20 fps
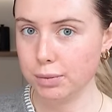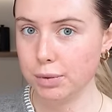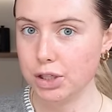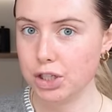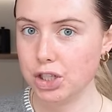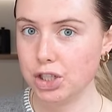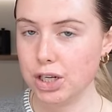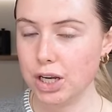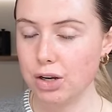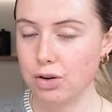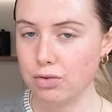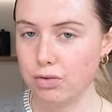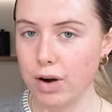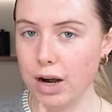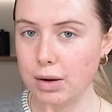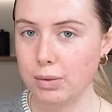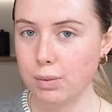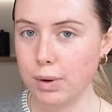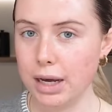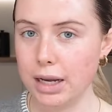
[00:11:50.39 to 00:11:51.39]
which is a
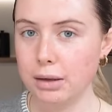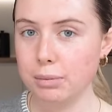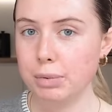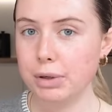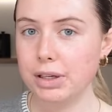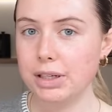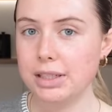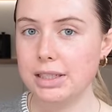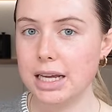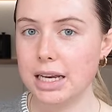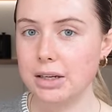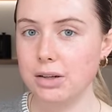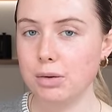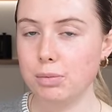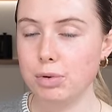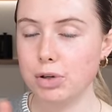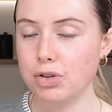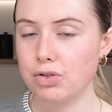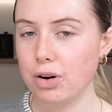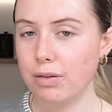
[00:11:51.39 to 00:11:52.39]
great win because then you
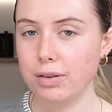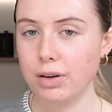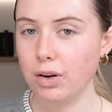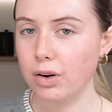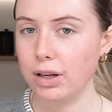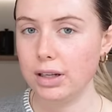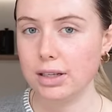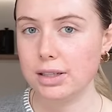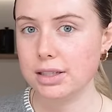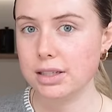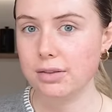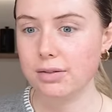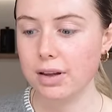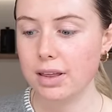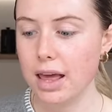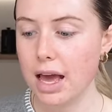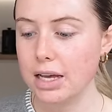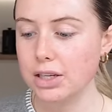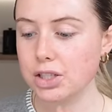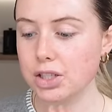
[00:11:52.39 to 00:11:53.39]
can put truffle oil and stuff like
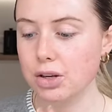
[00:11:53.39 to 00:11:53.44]
that.